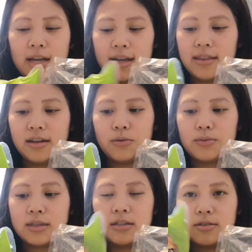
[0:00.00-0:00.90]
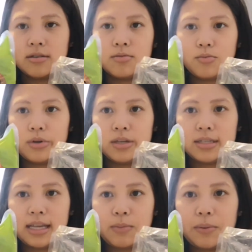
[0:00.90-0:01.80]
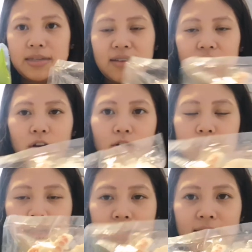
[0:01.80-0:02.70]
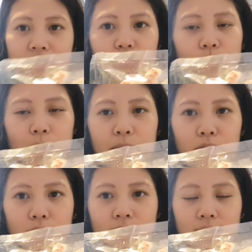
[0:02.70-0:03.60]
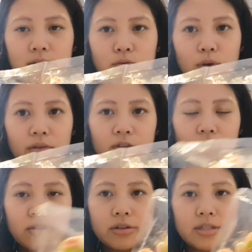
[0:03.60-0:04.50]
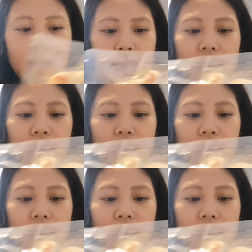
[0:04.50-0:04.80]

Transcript: I think this was like maybe $7, and I think this was maybe only $12.